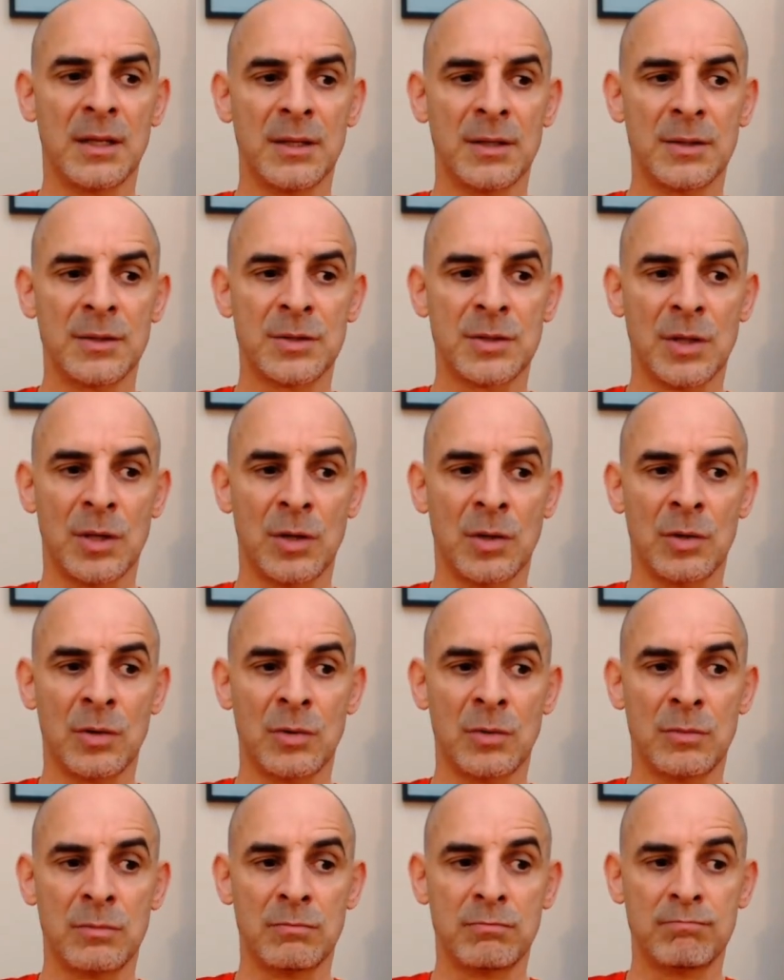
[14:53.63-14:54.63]

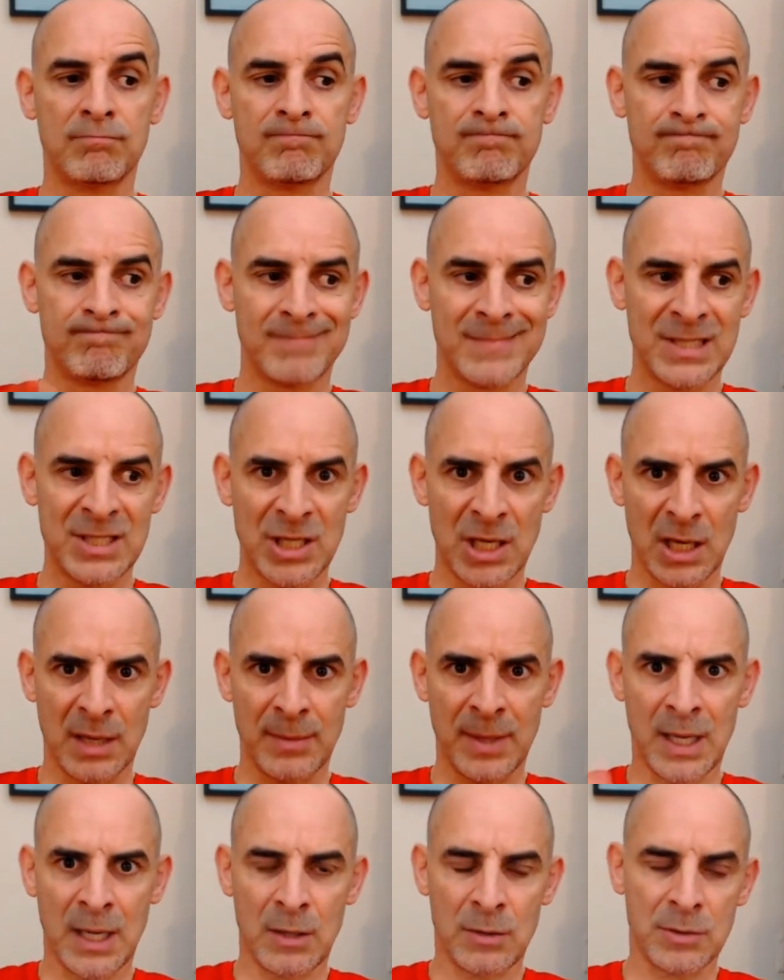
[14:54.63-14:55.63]
So check him
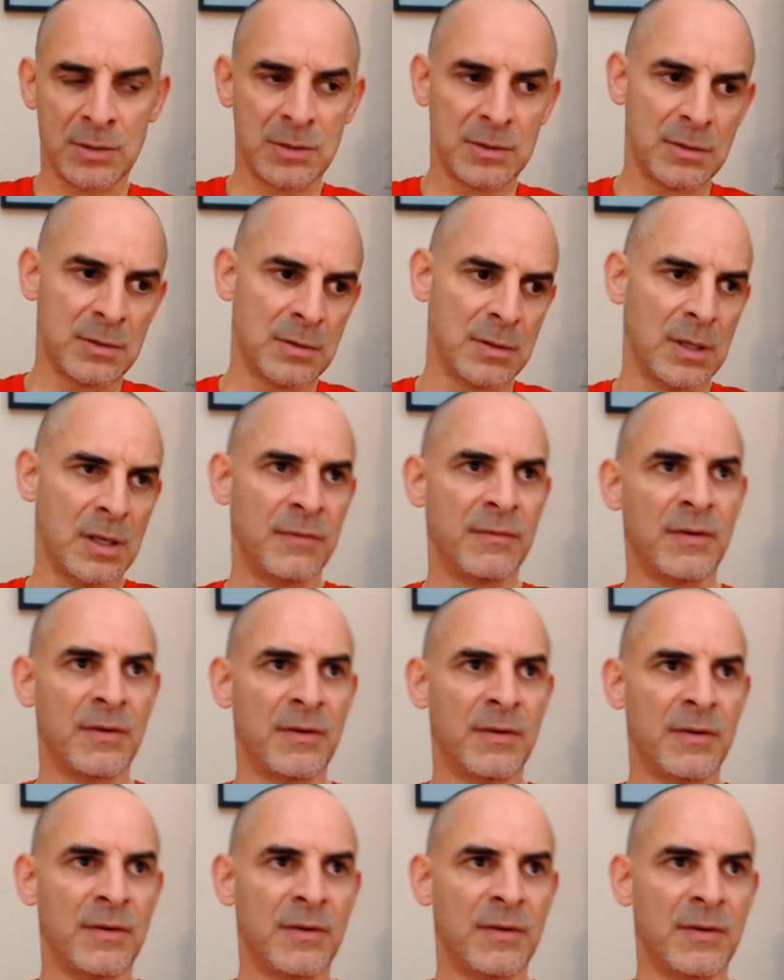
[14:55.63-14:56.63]
out. If I
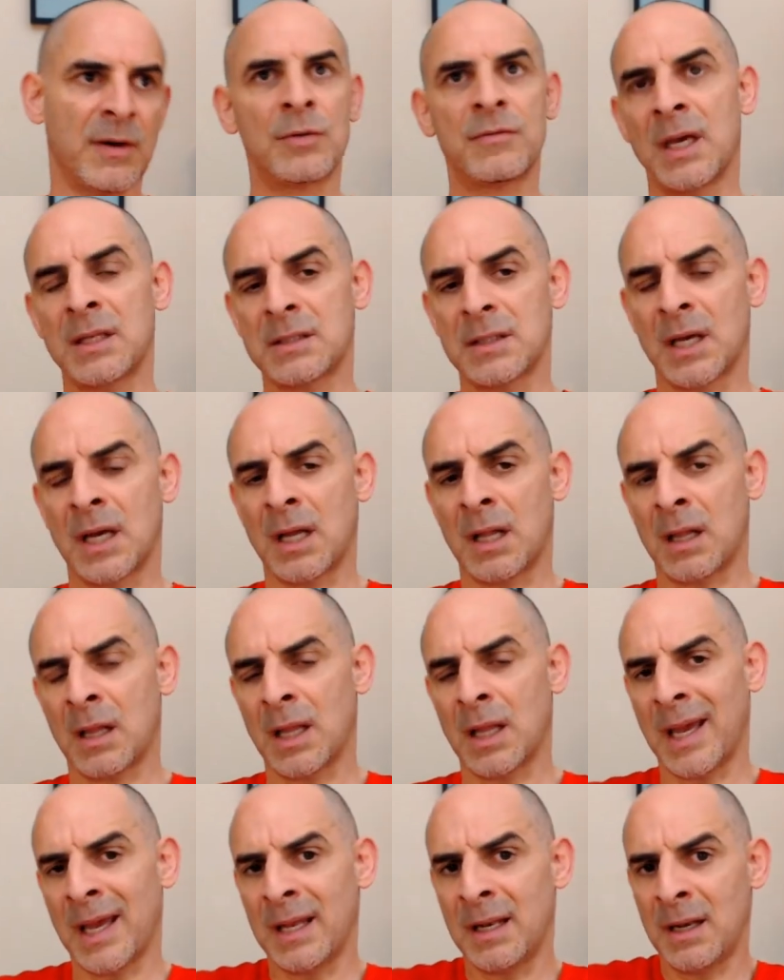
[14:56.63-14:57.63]
won't forget, I'll
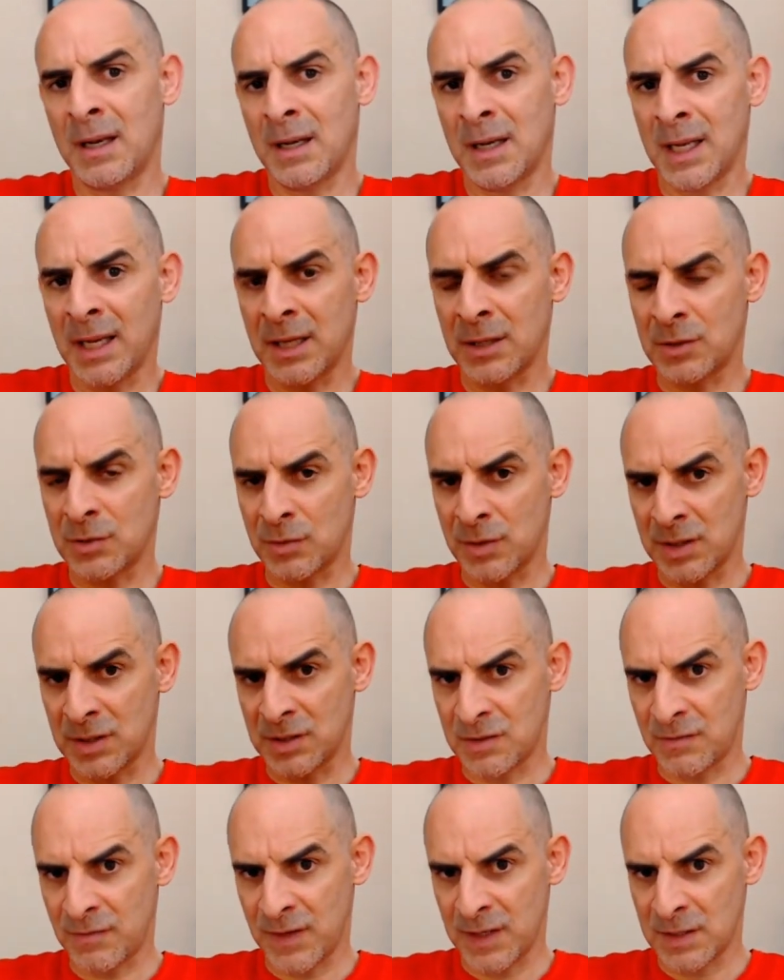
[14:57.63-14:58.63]
add a link to
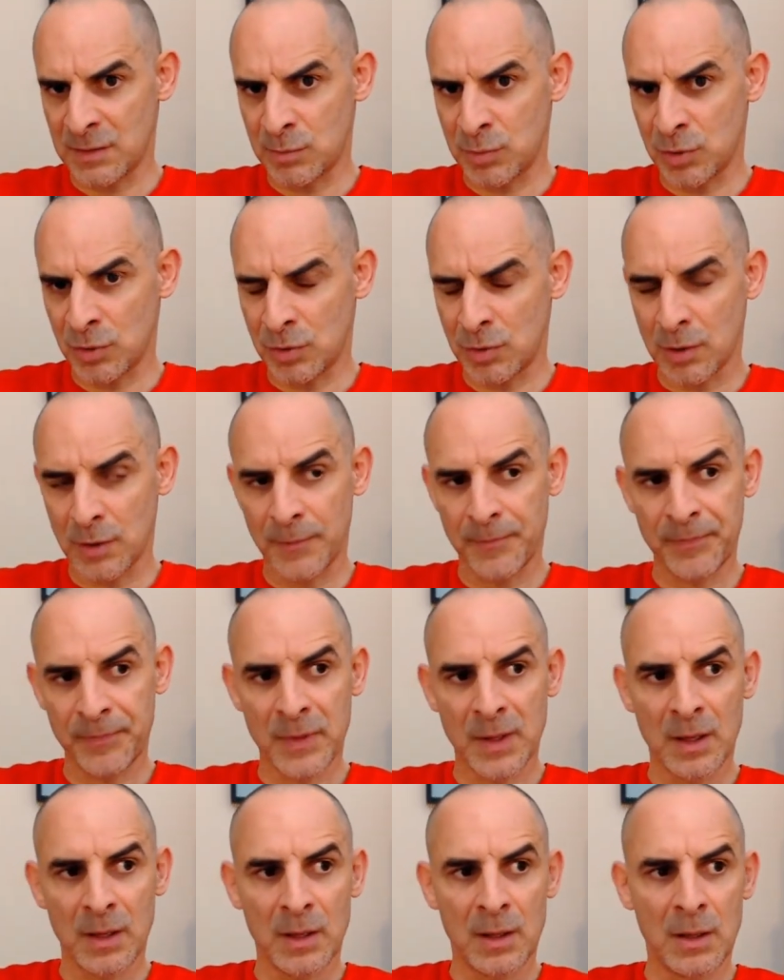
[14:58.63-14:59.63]
his Facebook.
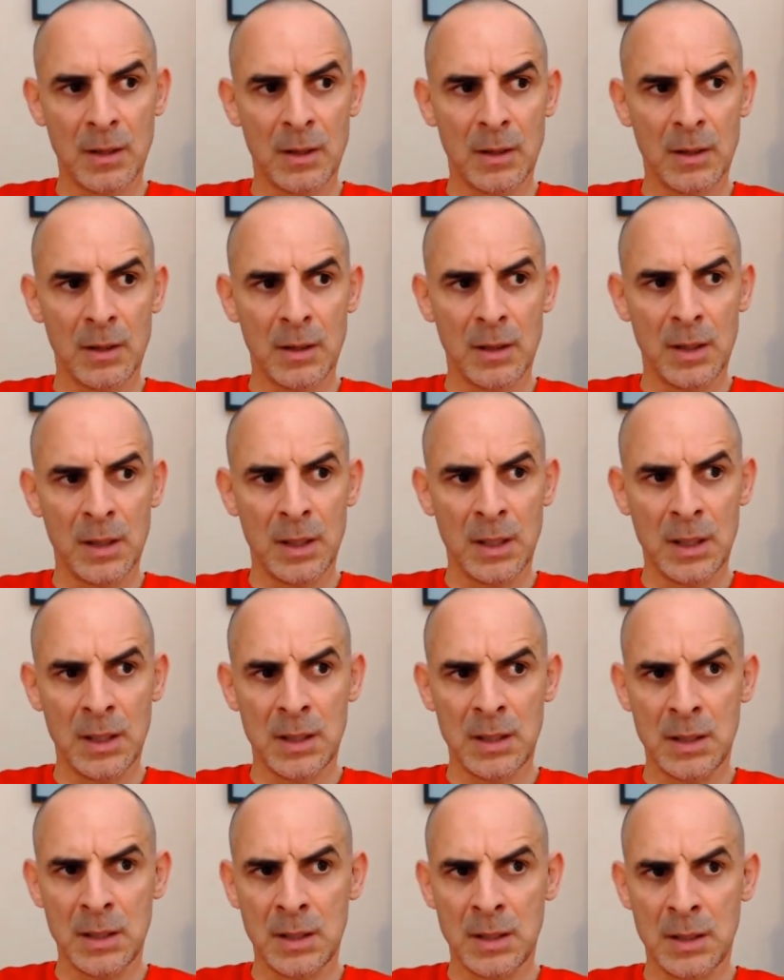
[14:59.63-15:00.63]

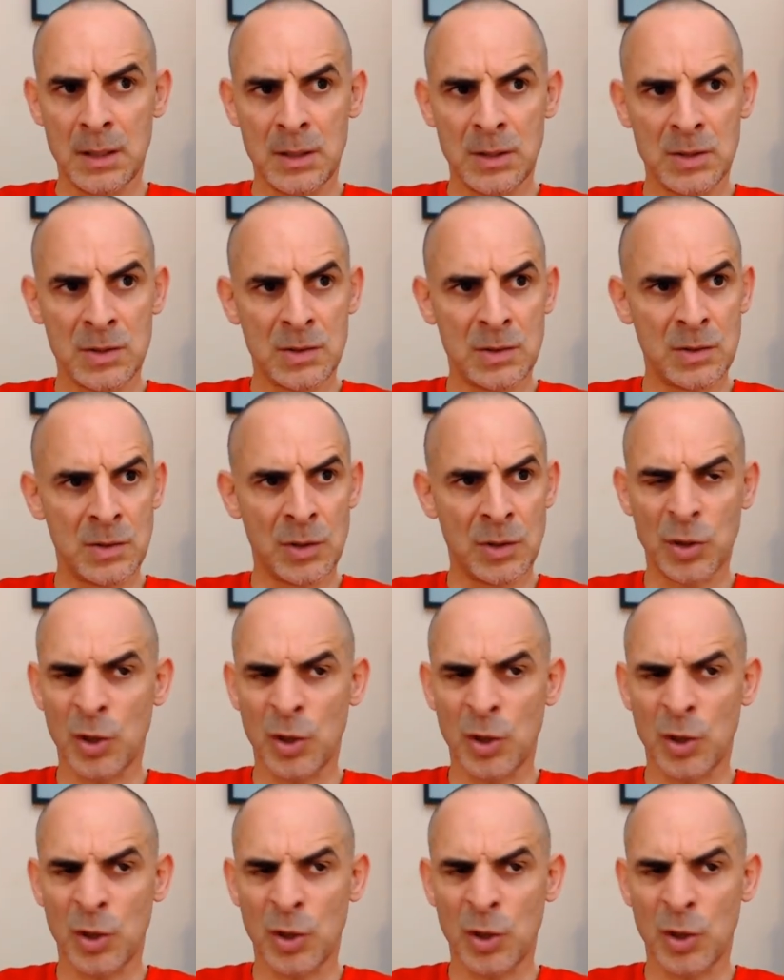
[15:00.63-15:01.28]
He's not